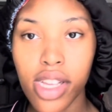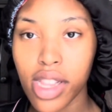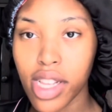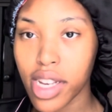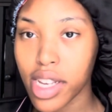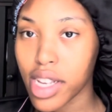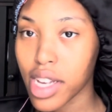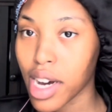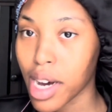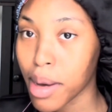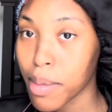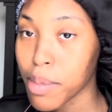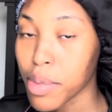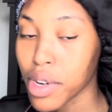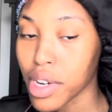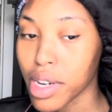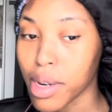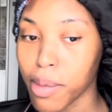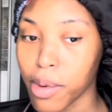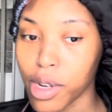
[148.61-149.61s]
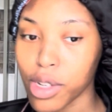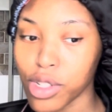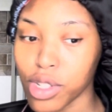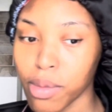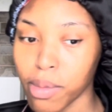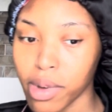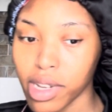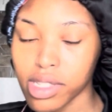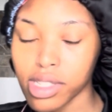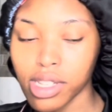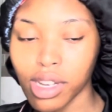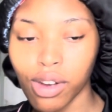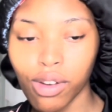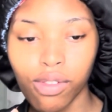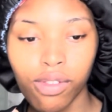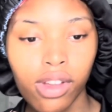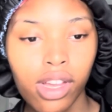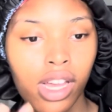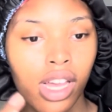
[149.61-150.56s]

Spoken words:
Like I'm putting the pressure on myself,